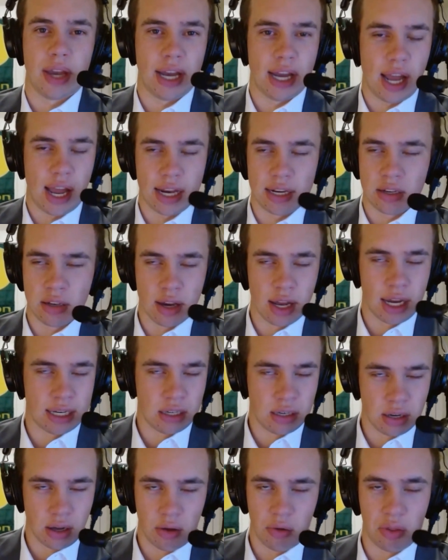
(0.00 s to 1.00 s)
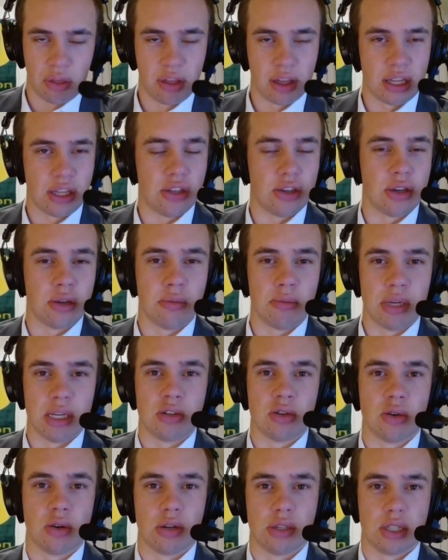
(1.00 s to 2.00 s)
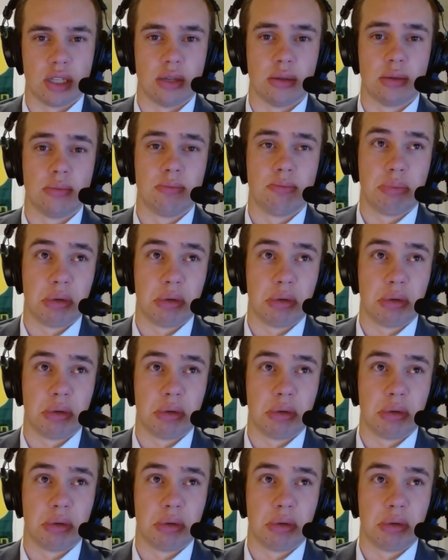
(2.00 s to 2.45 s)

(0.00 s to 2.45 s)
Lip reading: I don't think you can beat Georgia.